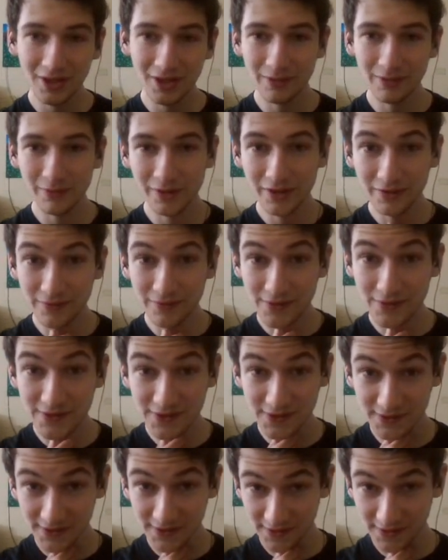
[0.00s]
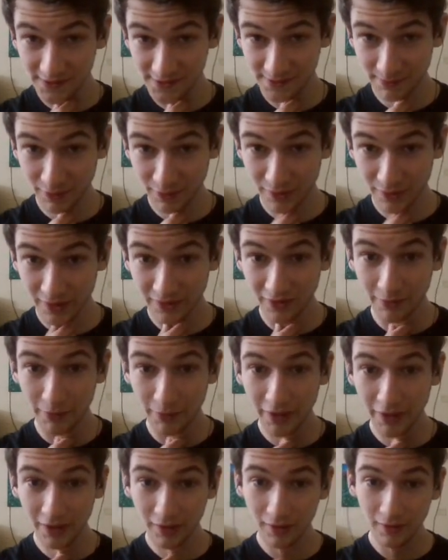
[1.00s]
I believe 6 more in the
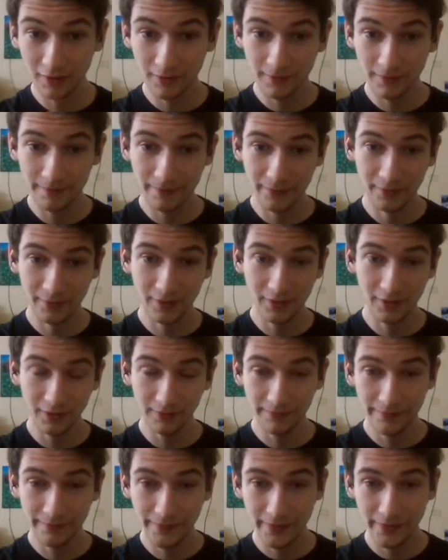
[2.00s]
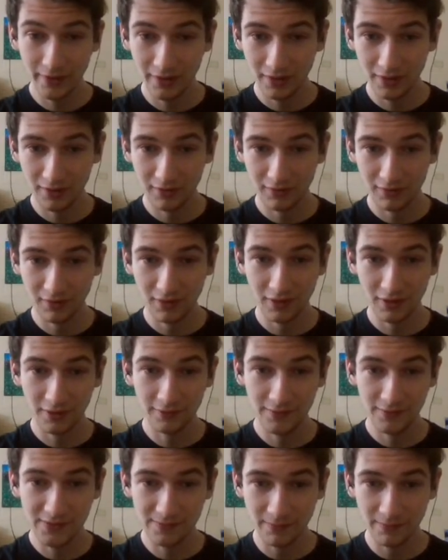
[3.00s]
pack. A
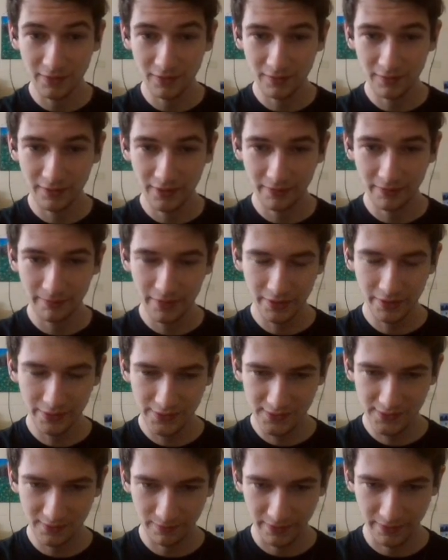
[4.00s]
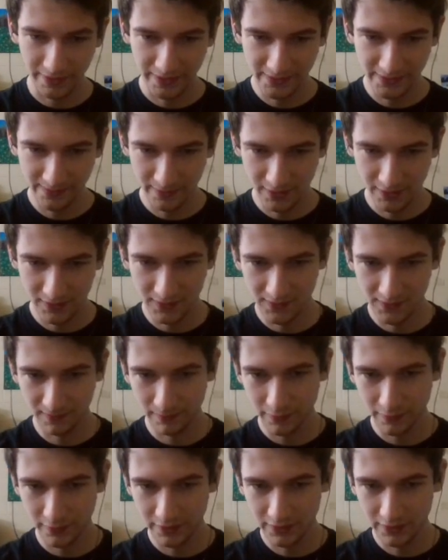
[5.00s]
lot of smaller numbers, so placement is
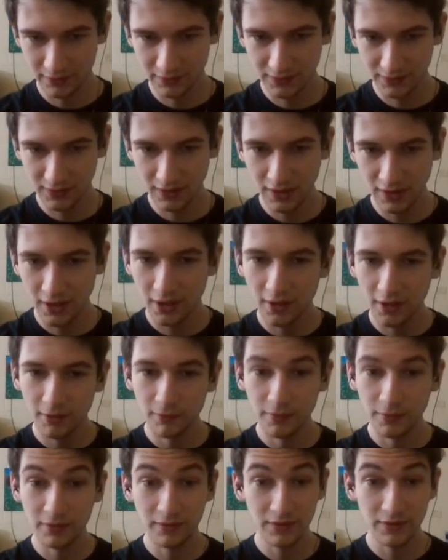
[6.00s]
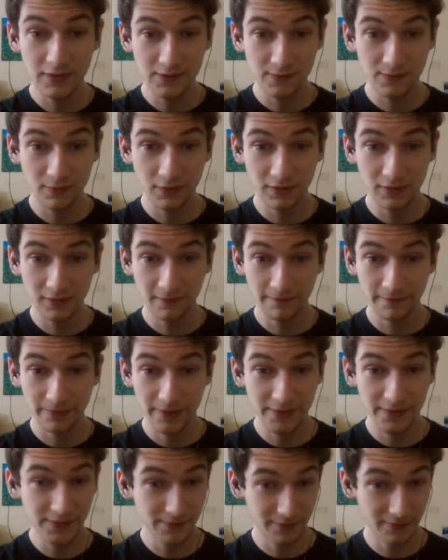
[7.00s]
important. With this one
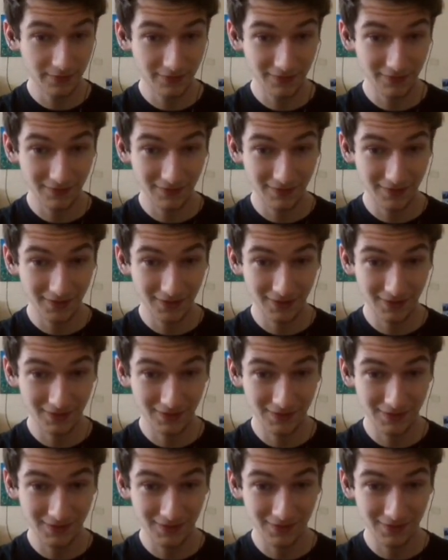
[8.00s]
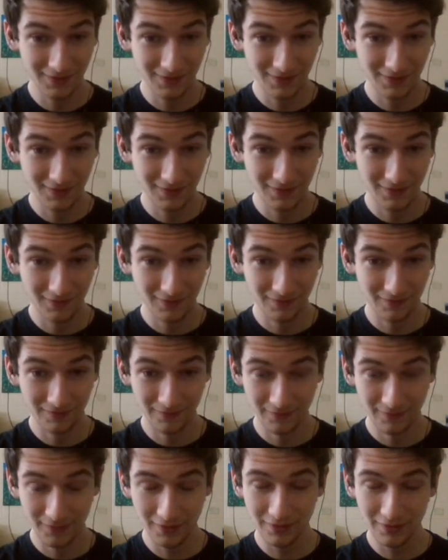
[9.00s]
is
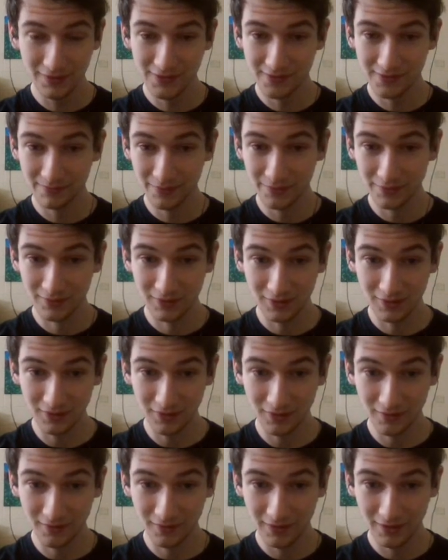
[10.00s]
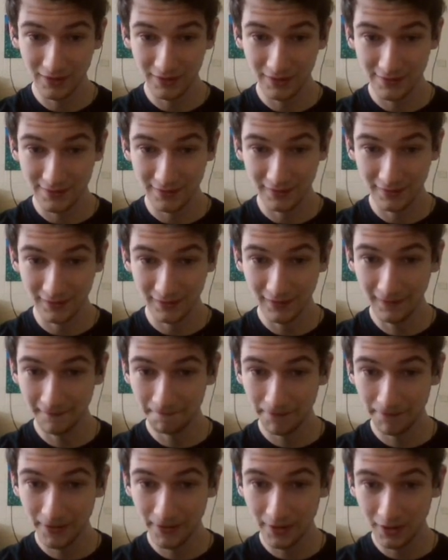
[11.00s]
very simple to do, actually.
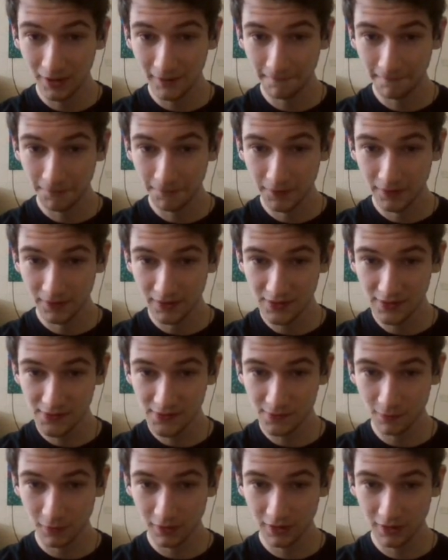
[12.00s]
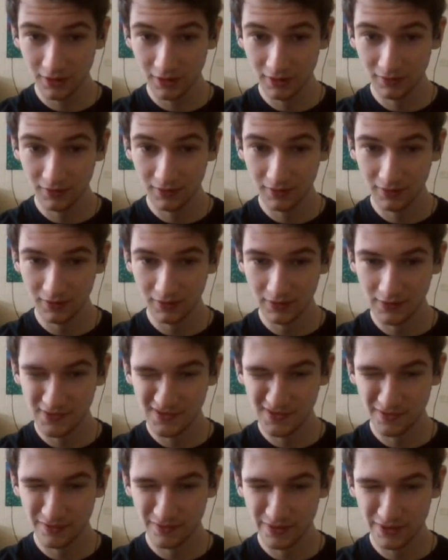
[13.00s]
This one
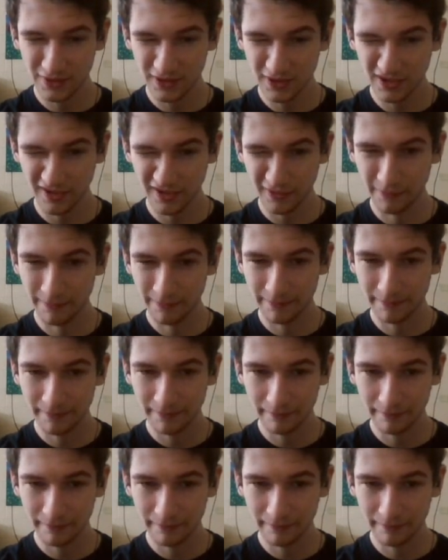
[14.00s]
needs to reach here.